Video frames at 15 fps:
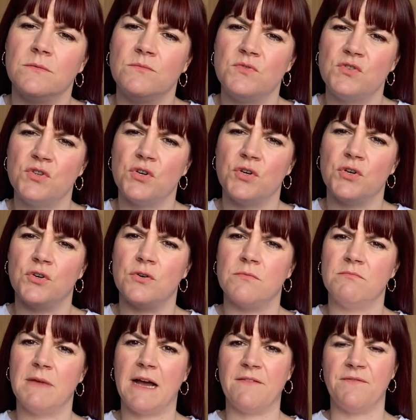So
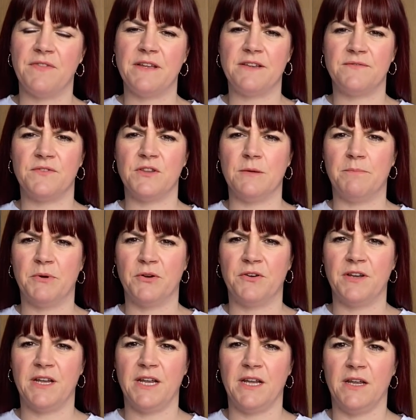have this for the
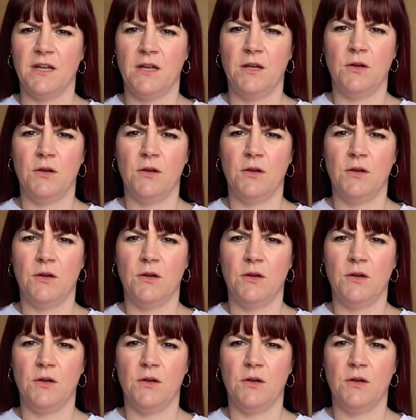body,